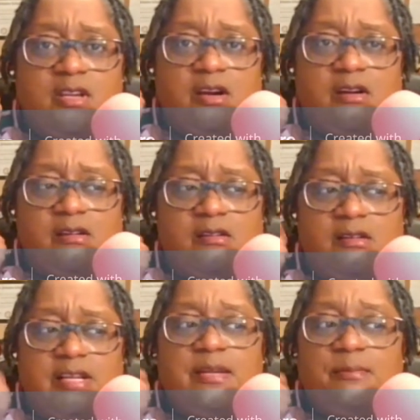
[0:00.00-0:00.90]

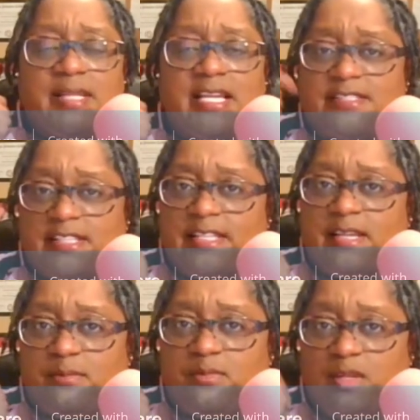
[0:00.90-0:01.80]
uh, implants that
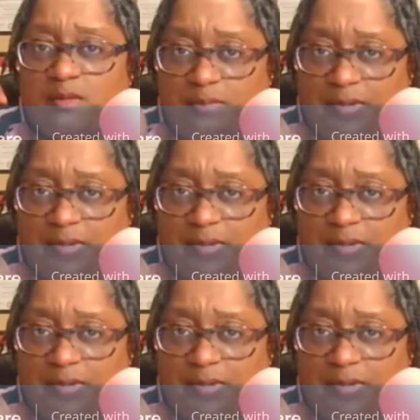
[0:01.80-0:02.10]
they would